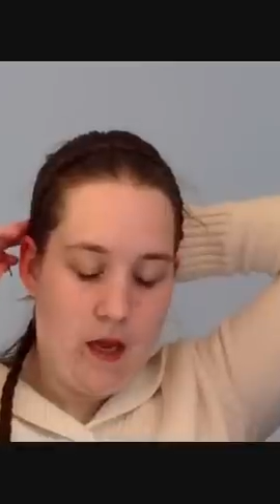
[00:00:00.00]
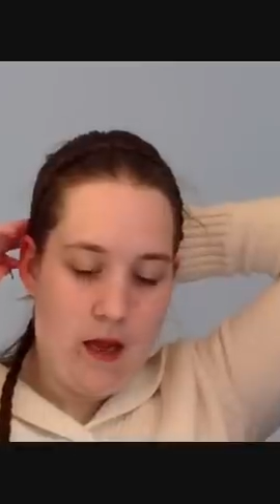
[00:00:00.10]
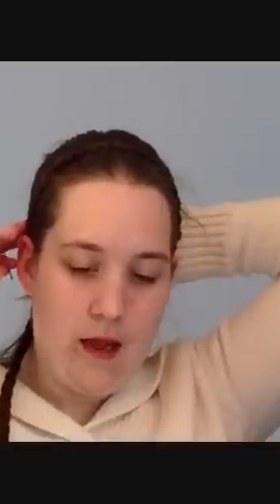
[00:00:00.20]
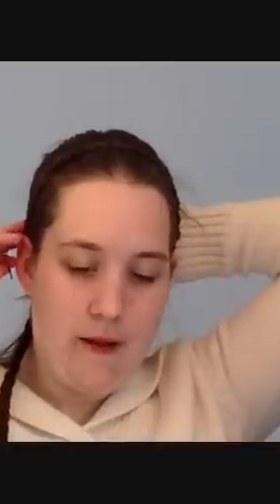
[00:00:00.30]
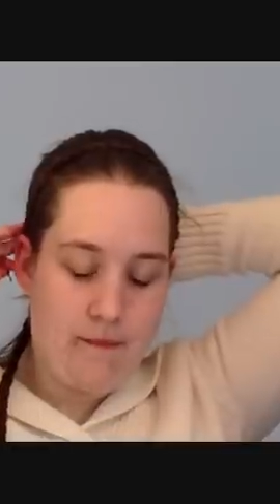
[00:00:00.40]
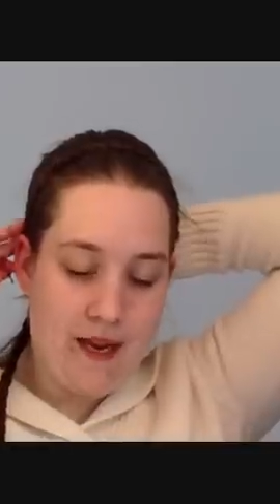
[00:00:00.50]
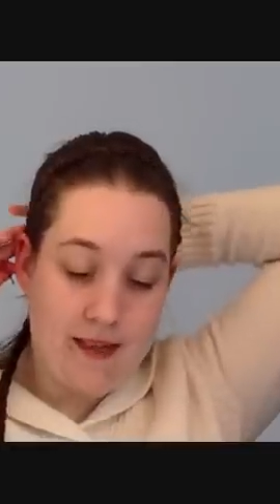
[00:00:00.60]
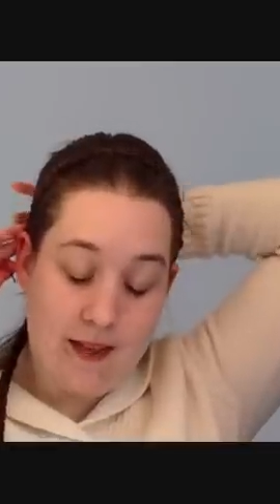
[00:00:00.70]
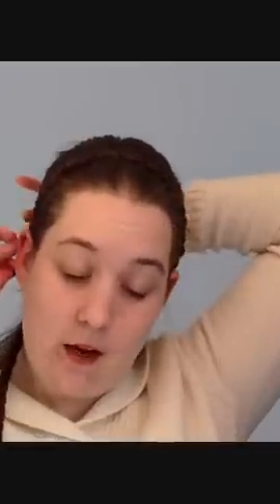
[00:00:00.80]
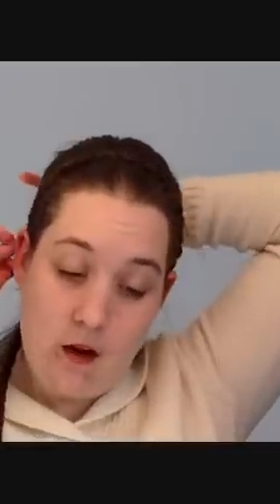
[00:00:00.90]
But
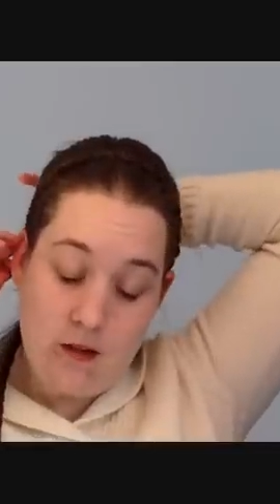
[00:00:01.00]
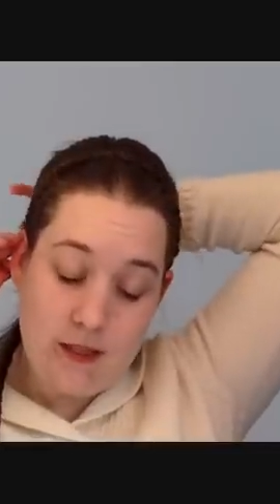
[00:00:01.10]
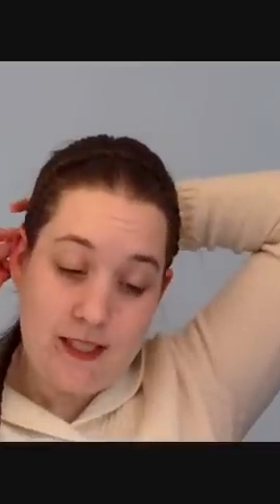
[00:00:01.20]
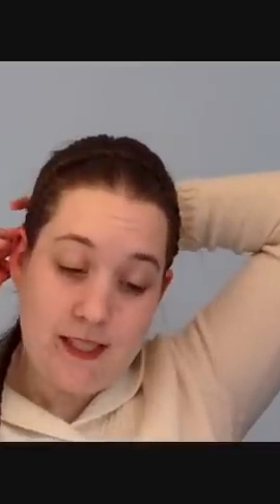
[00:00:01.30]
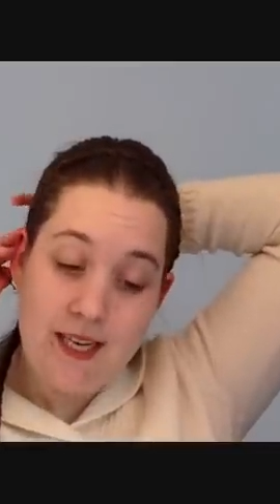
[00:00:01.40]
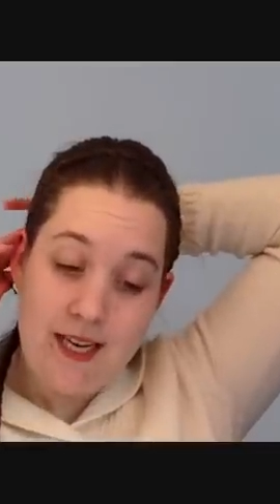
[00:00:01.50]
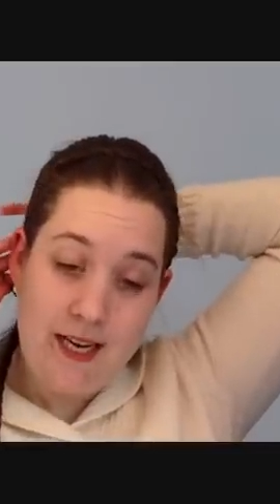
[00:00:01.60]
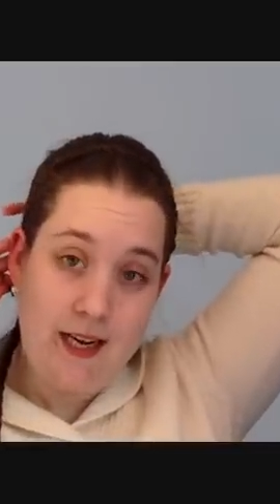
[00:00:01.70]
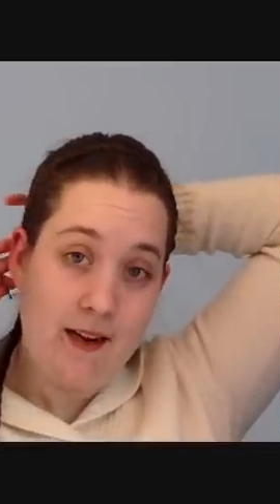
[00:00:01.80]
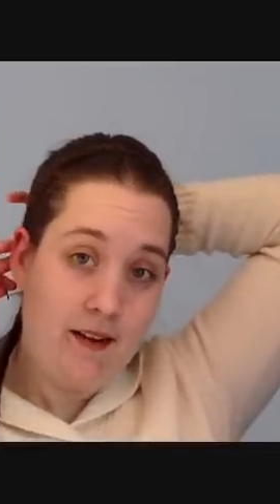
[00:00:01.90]
as I can't
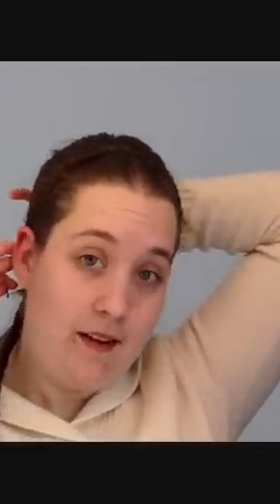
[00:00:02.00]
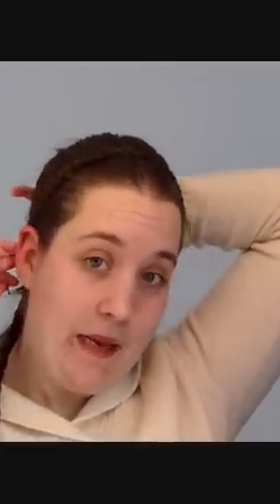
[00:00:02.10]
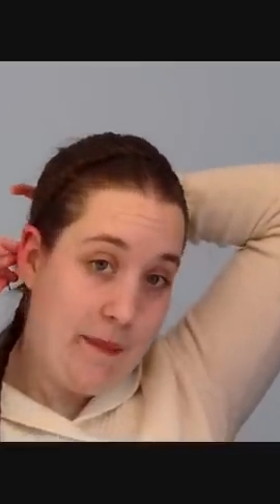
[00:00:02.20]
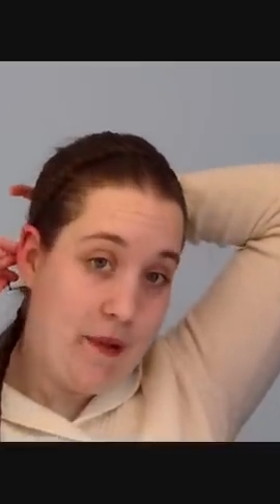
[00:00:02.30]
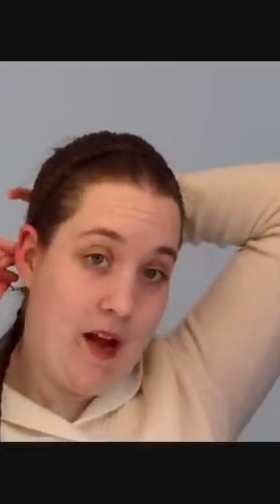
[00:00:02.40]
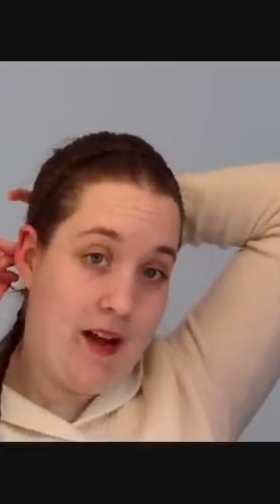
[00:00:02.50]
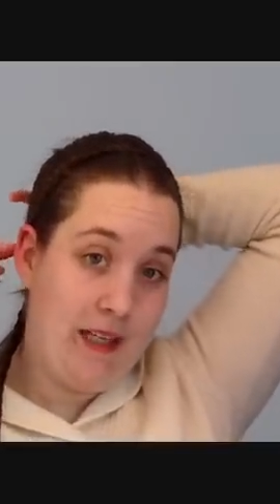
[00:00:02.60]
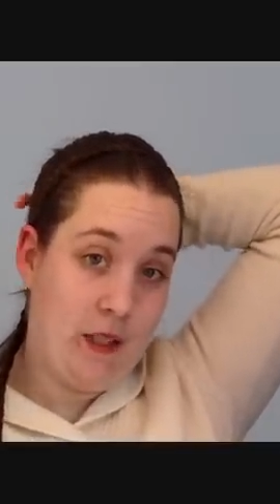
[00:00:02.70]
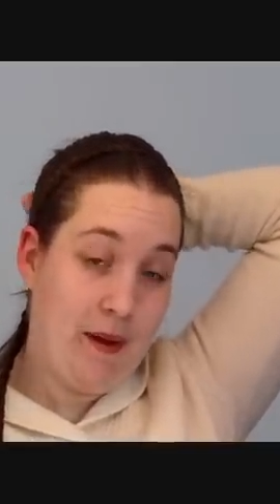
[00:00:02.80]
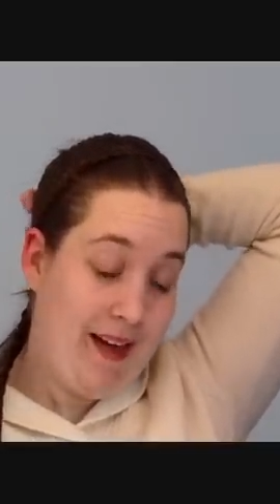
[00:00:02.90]
see
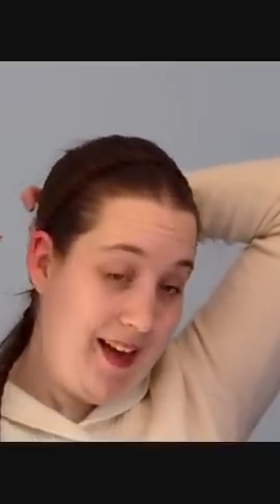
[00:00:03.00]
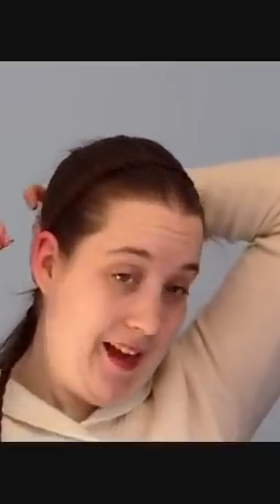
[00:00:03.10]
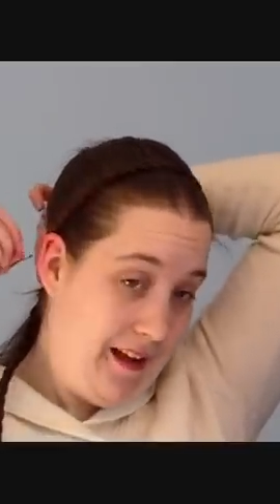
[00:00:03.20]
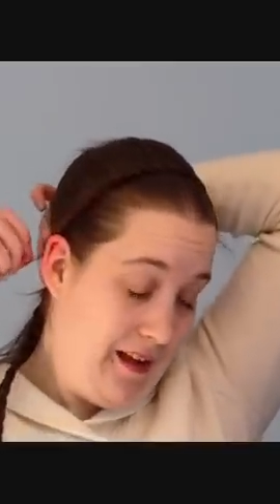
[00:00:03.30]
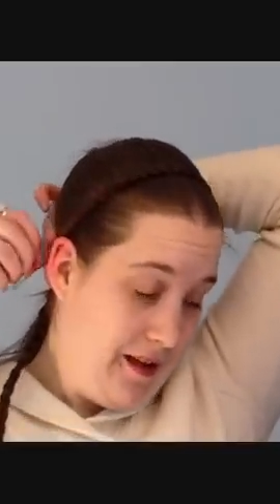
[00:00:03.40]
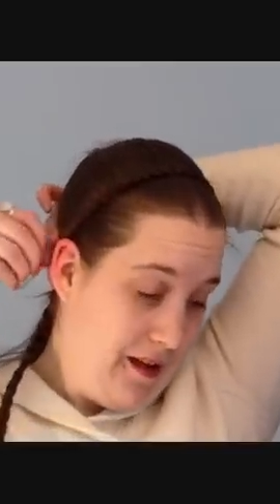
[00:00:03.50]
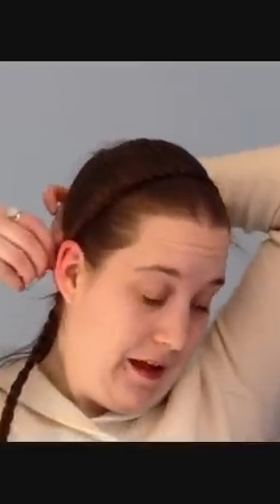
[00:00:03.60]
behind my ear,